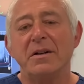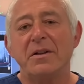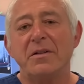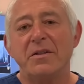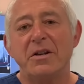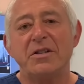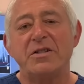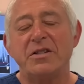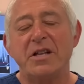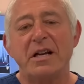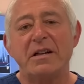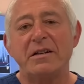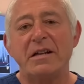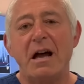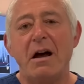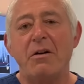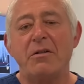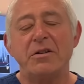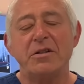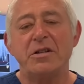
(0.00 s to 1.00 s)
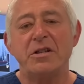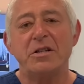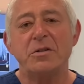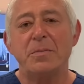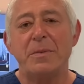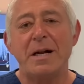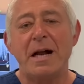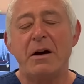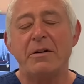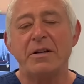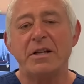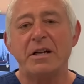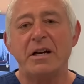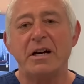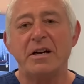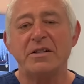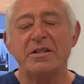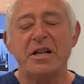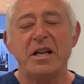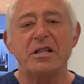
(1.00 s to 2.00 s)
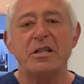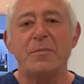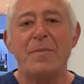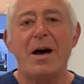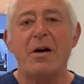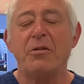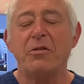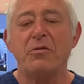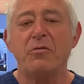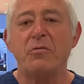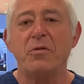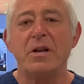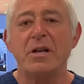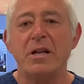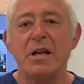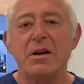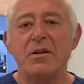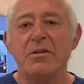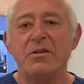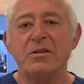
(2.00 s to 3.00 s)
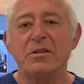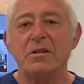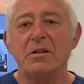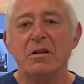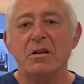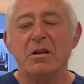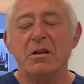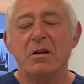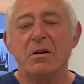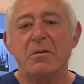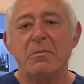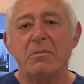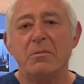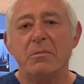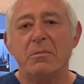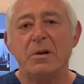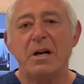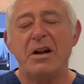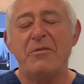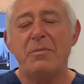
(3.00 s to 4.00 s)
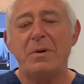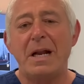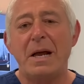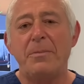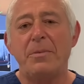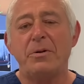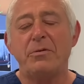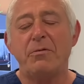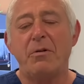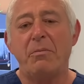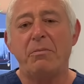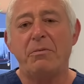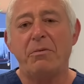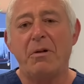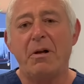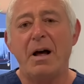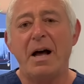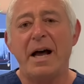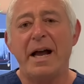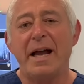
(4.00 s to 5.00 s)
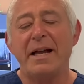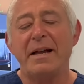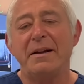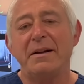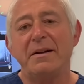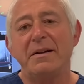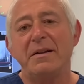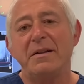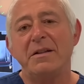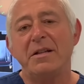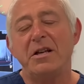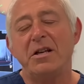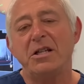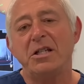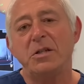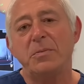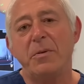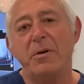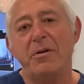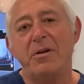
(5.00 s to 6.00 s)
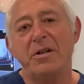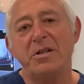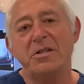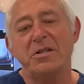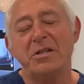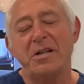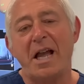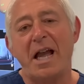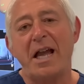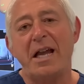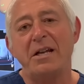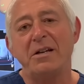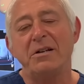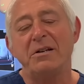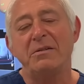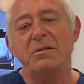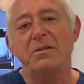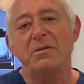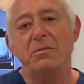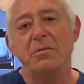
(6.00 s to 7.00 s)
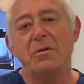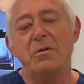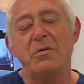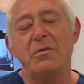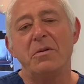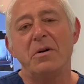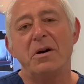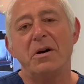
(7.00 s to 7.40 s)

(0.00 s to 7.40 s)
This technology has been out in the United States about three years, but I've been able to apply the experience gained through